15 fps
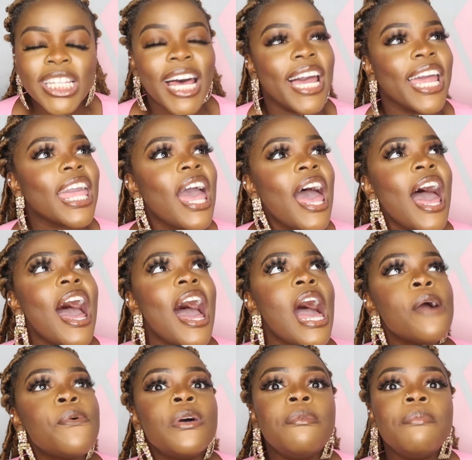Like
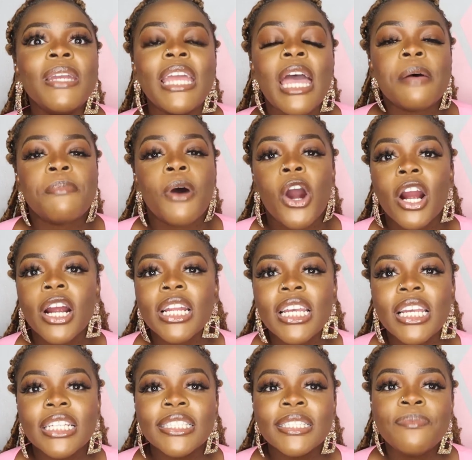I would be at
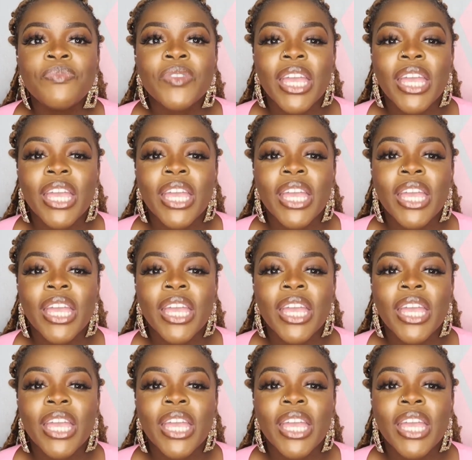parties